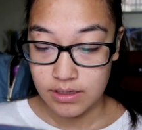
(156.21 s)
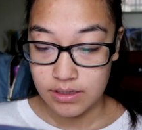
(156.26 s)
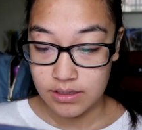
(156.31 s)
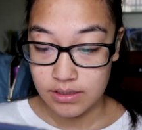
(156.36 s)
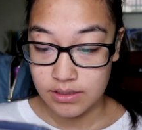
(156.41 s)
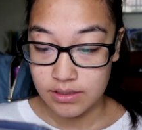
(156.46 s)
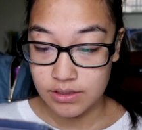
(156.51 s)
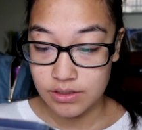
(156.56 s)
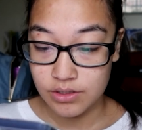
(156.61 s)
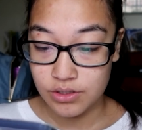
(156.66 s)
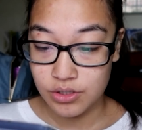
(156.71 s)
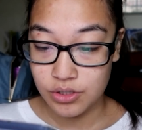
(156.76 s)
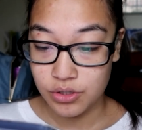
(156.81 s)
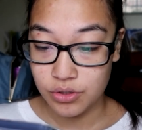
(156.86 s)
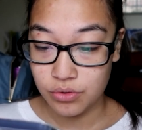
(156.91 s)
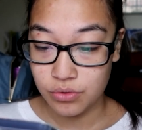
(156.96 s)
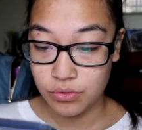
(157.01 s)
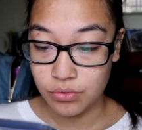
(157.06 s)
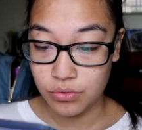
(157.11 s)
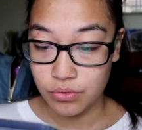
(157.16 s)
is
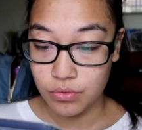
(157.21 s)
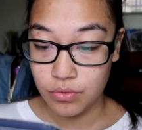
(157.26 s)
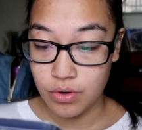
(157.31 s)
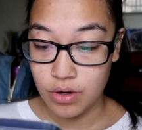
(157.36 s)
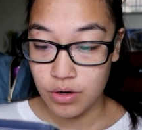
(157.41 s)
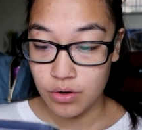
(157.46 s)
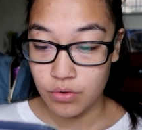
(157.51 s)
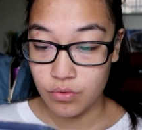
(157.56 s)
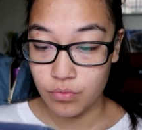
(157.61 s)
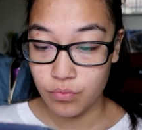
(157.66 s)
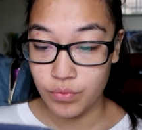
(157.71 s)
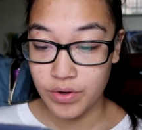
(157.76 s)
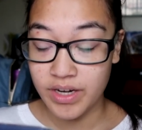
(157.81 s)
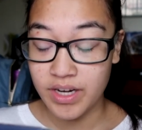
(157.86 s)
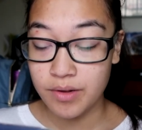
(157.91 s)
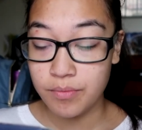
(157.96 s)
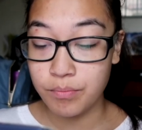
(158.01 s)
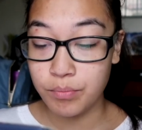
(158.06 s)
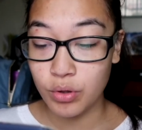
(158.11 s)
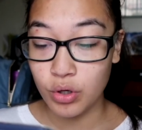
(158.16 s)
to
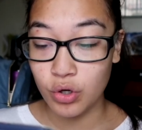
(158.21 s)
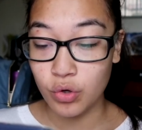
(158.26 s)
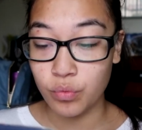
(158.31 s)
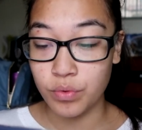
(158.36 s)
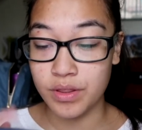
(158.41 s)
read a book